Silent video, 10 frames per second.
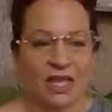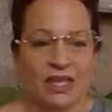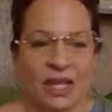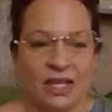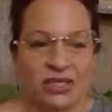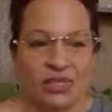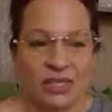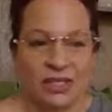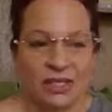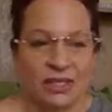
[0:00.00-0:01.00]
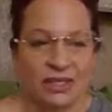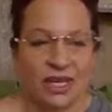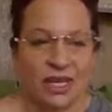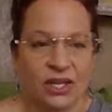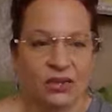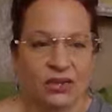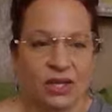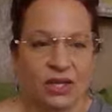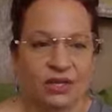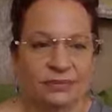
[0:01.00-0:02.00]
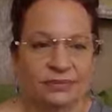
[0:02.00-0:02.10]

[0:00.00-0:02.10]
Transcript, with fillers: Thank you, Jesus. Thank you, Lord.